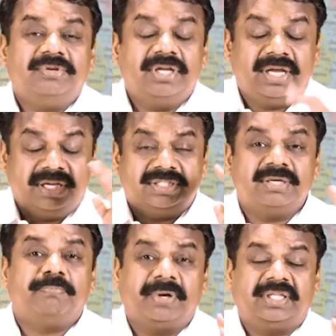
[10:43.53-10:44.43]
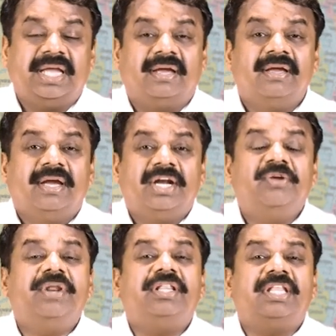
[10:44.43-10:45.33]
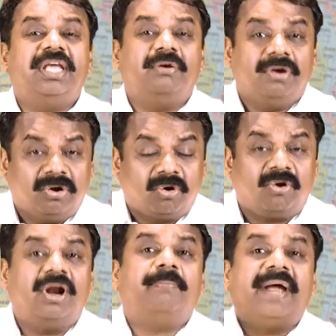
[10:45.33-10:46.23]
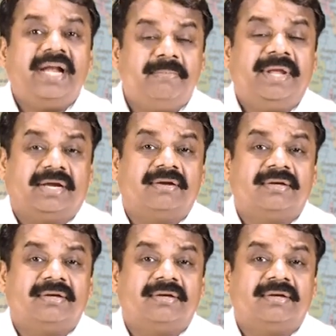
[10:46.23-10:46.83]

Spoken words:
a simple thing, during the corona pandemic,